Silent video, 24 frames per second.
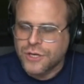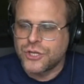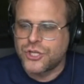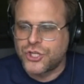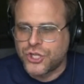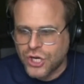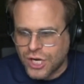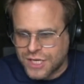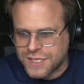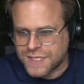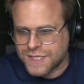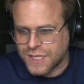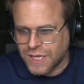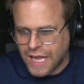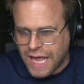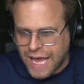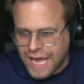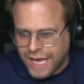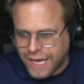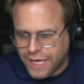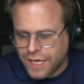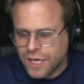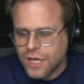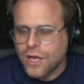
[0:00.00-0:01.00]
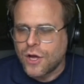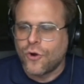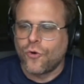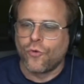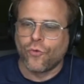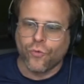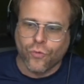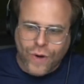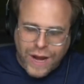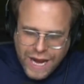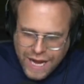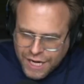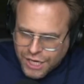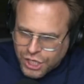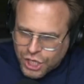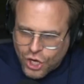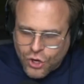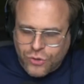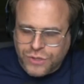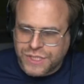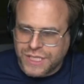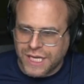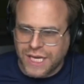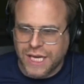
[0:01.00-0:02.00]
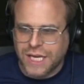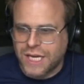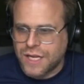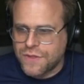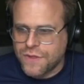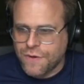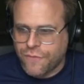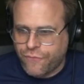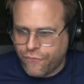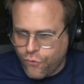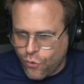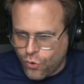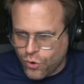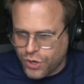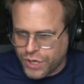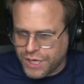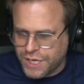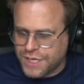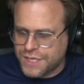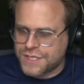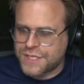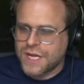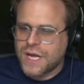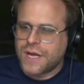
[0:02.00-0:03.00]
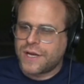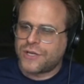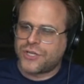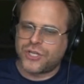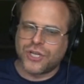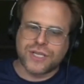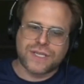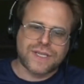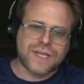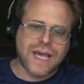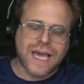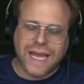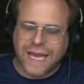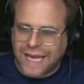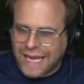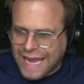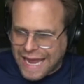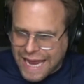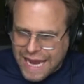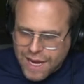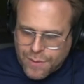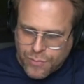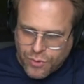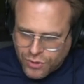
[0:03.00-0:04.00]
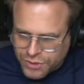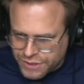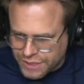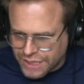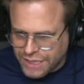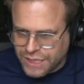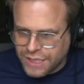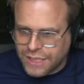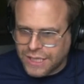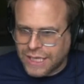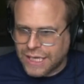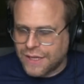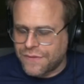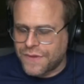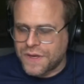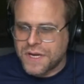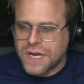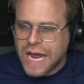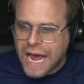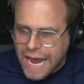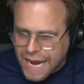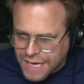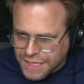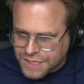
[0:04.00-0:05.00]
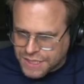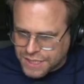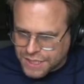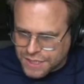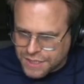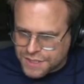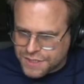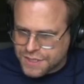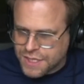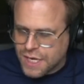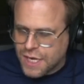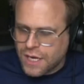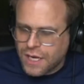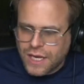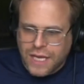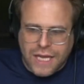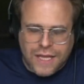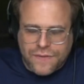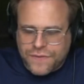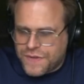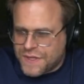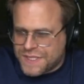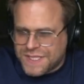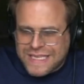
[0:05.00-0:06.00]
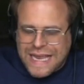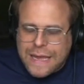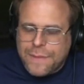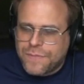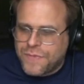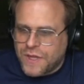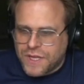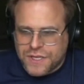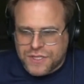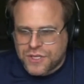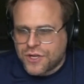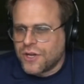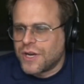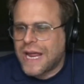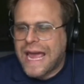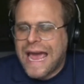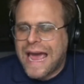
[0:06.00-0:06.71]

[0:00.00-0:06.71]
just like radio did in the 40s, just like cable did in the 90s. The same thing's going